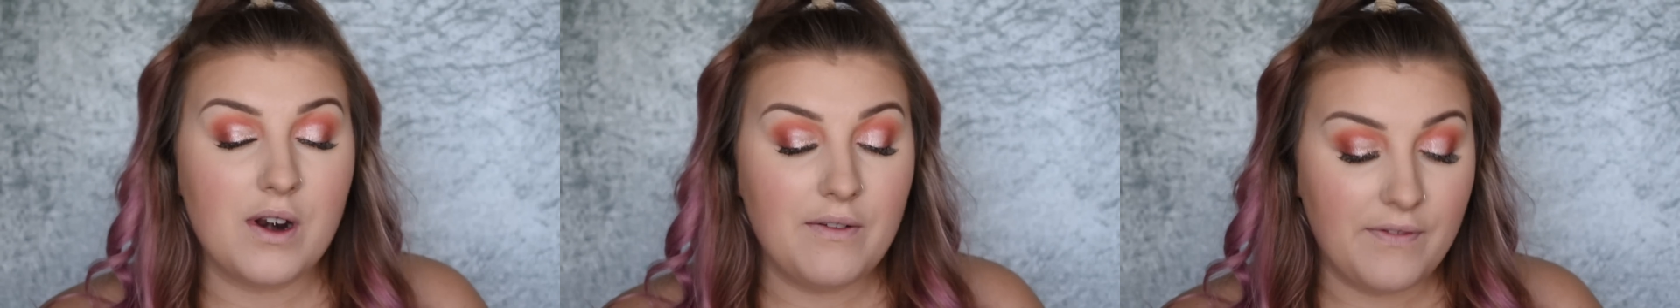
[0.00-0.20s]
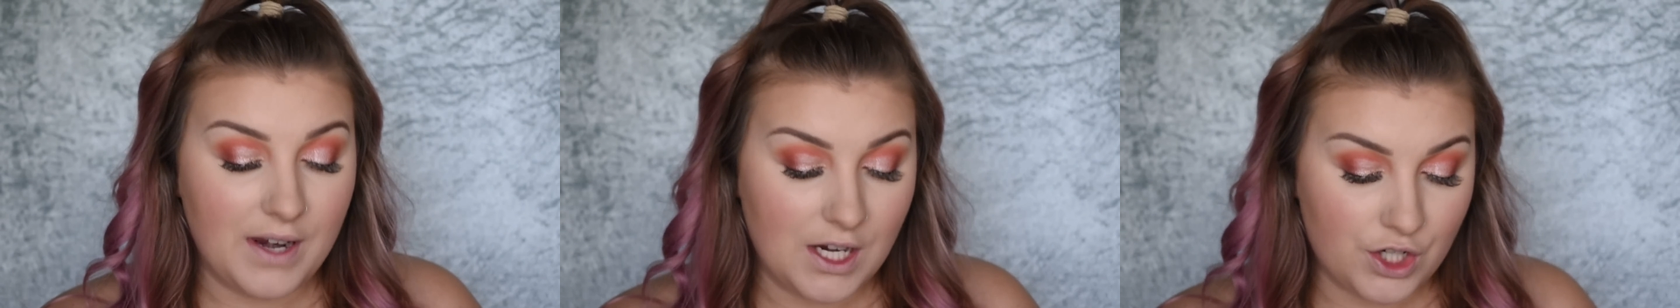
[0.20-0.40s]

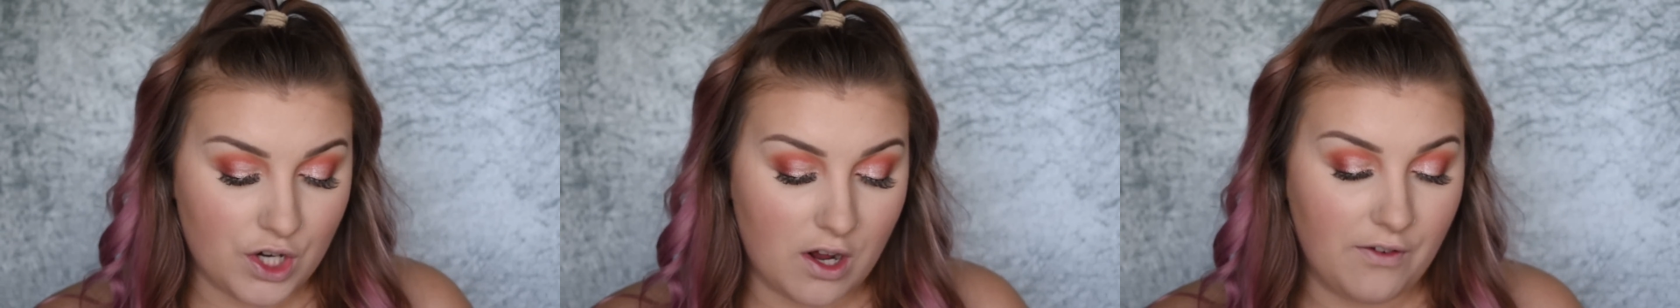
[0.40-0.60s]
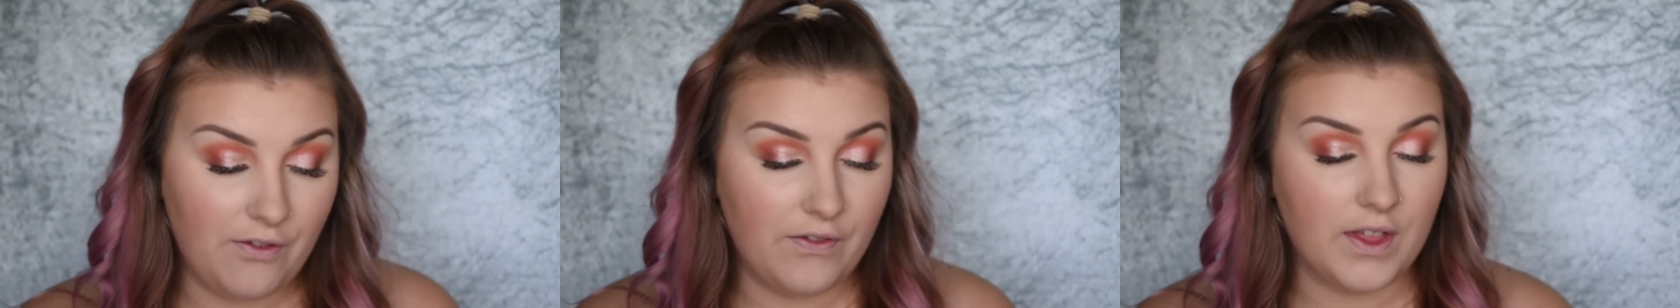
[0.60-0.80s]
want to finish
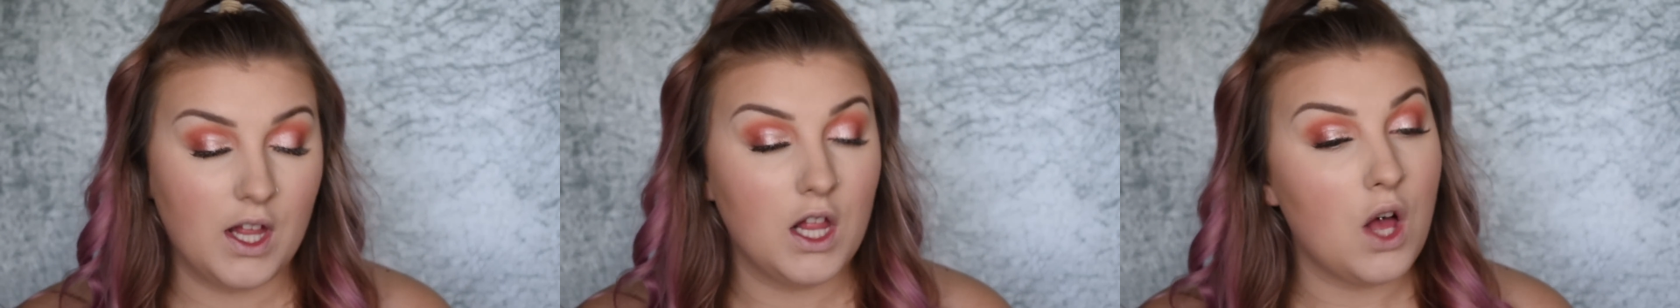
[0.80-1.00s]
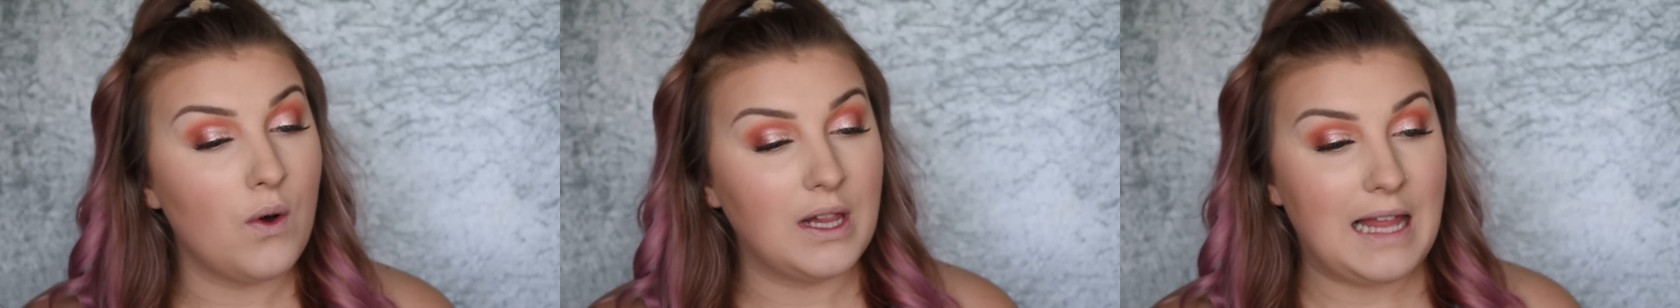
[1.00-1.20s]
off the
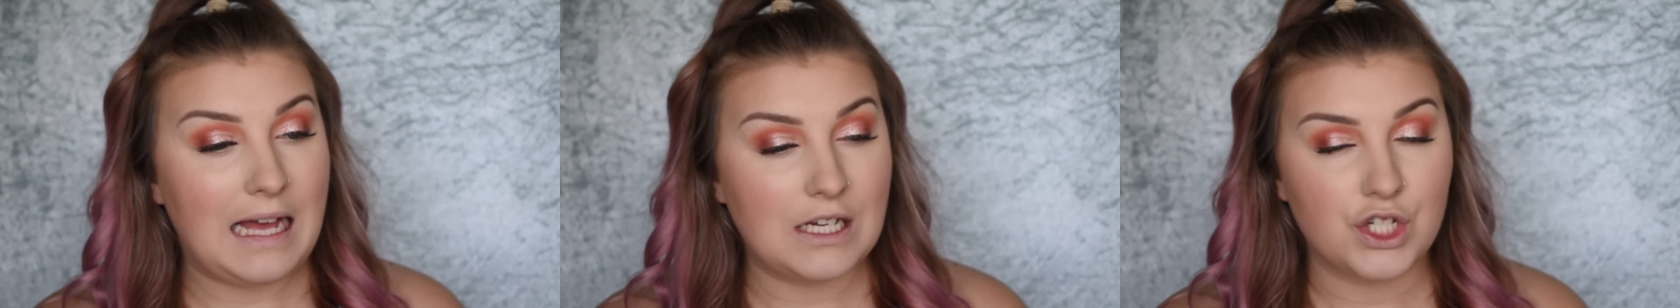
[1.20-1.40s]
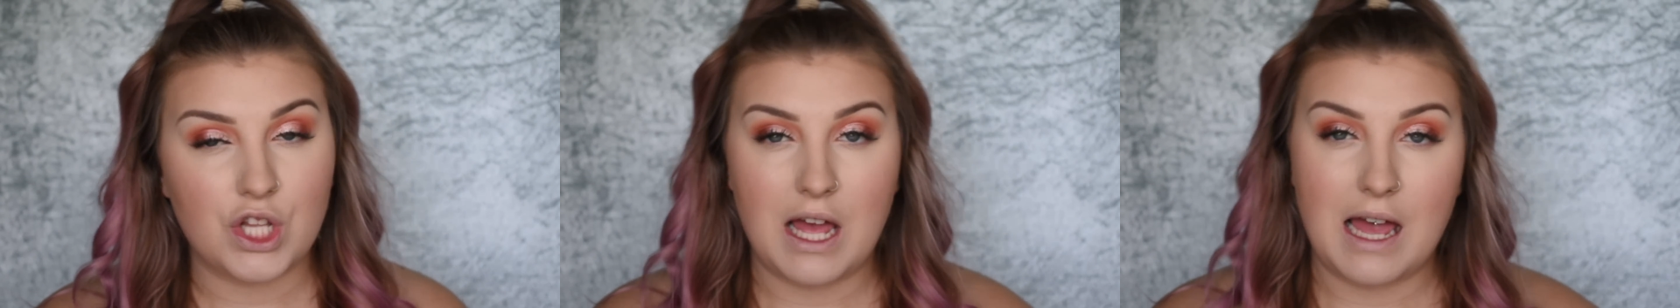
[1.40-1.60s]
lower
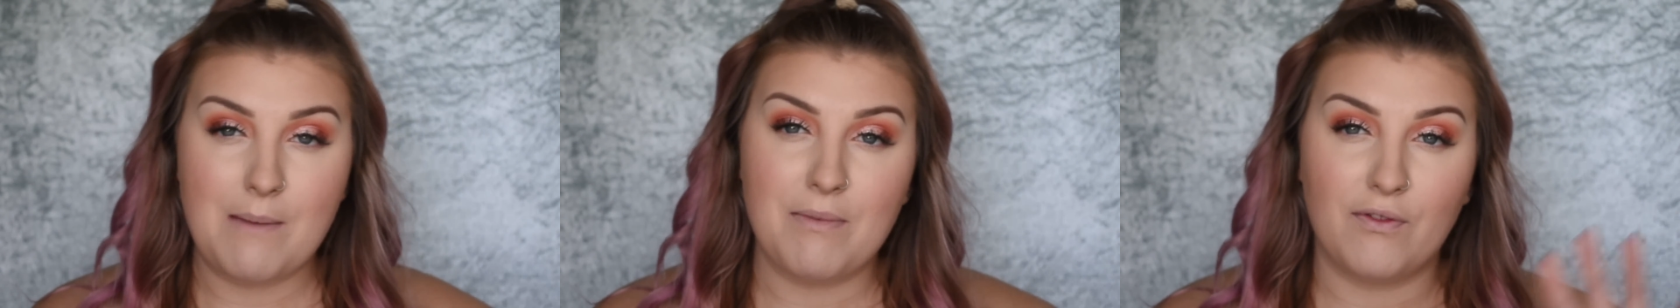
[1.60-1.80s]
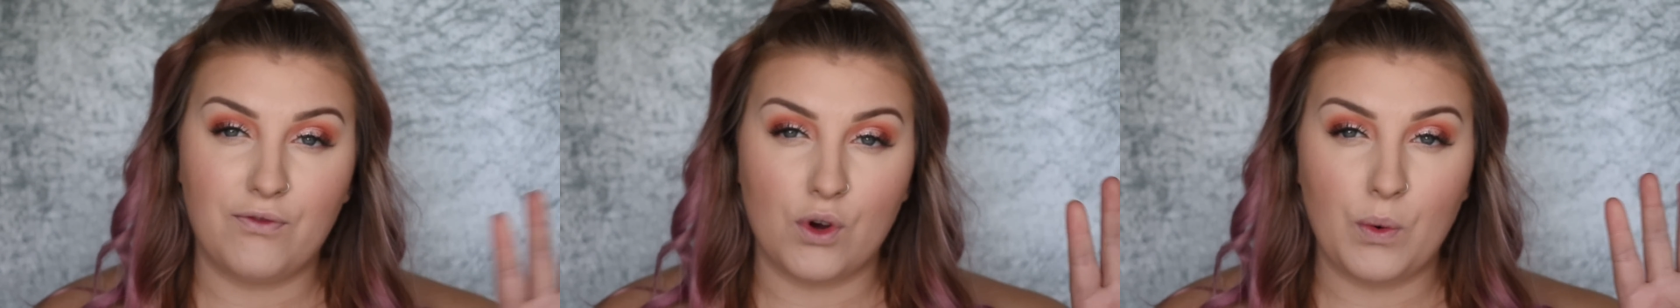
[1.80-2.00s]
lash line
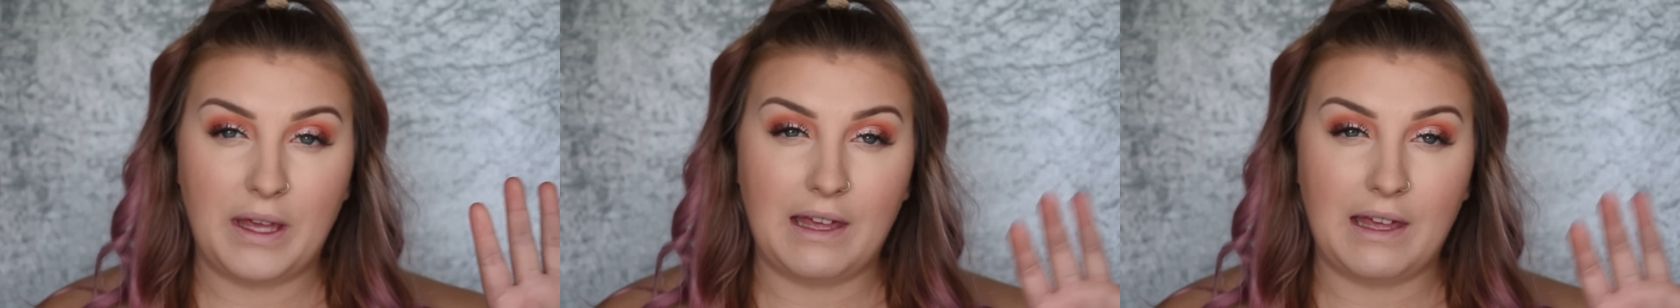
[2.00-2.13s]
before we